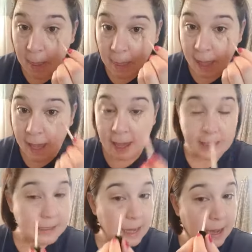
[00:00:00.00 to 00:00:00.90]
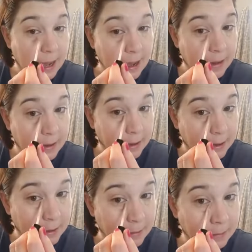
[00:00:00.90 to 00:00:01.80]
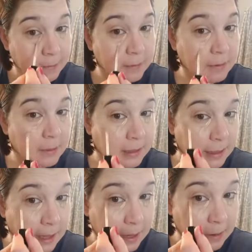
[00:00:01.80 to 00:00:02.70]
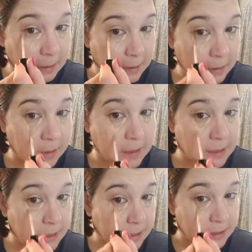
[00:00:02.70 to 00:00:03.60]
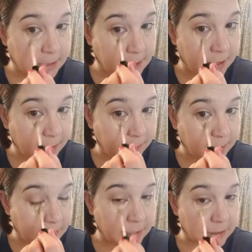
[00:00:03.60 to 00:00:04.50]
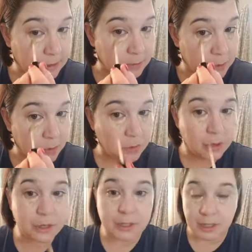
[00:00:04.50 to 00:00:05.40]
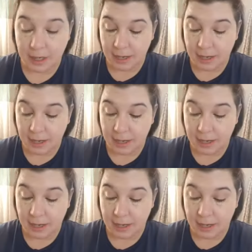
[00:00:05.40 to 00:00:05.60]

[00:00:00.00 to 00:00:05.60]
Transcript: that I am cleaning out closets and I've cleaned out some drawers,